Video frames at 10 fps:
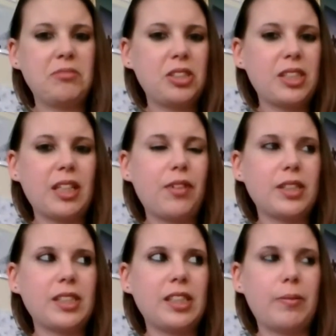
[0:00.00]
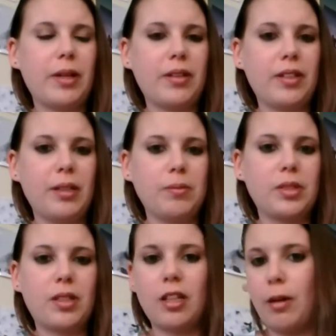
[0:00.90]
Just like I've got Tinkerbell themes.
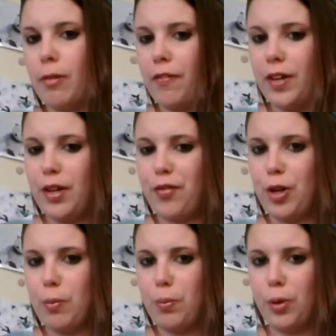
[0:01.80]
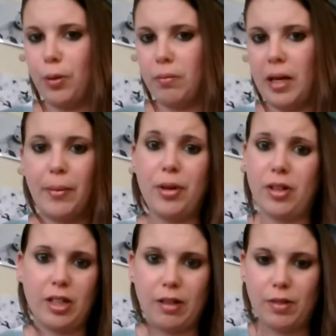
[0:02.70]
They're not my favourite, but I'm not
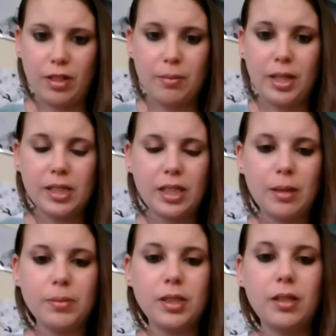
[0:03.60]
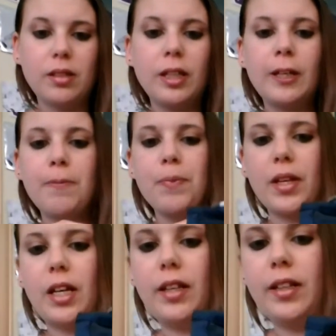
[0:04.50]
going to get rid of them anytime soon.
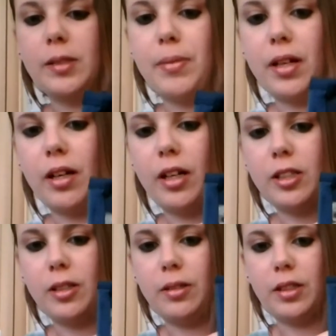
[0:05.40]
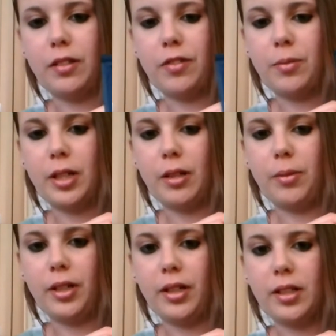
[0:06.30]
And then there's my card holder from when I
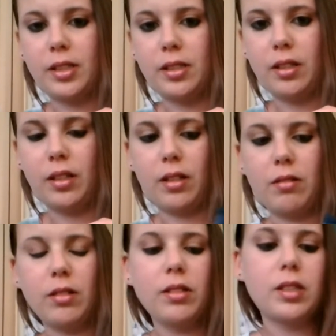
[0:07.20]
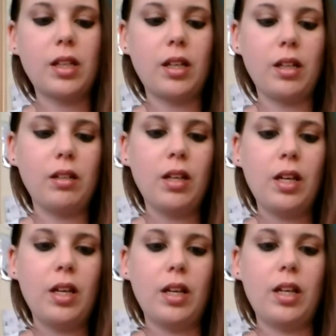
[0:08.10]
worked at the Cruise Line
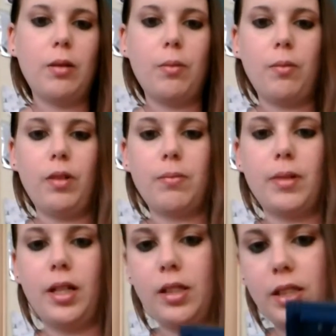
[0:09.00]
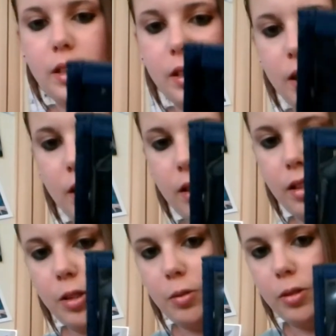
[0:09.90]
um, with my Disney
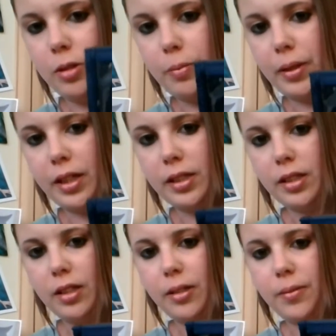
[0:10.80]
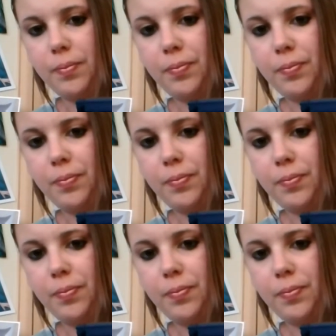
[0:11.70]
annual pass in it.